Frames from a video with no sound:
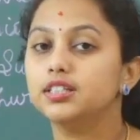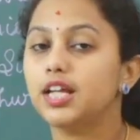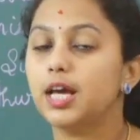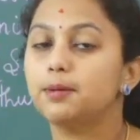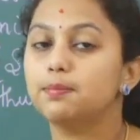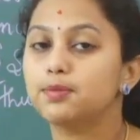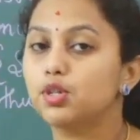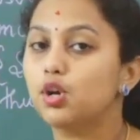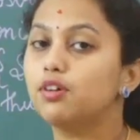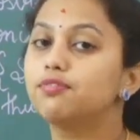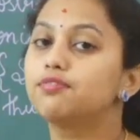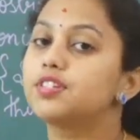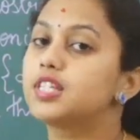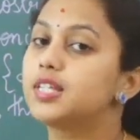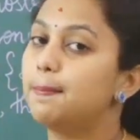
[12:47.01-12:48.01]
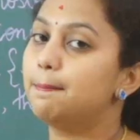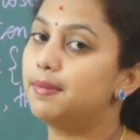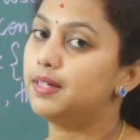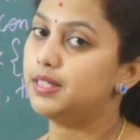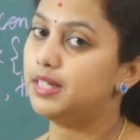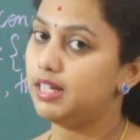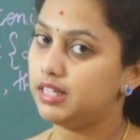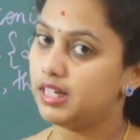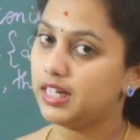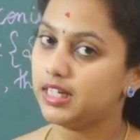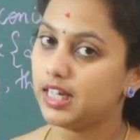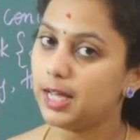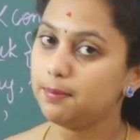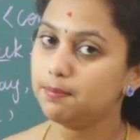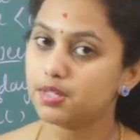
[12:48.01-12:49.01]
types of simple data
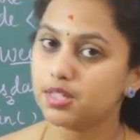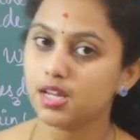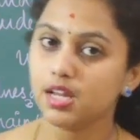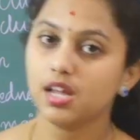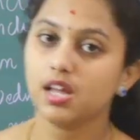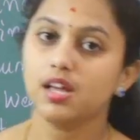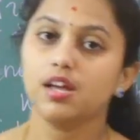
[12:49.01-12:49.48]
types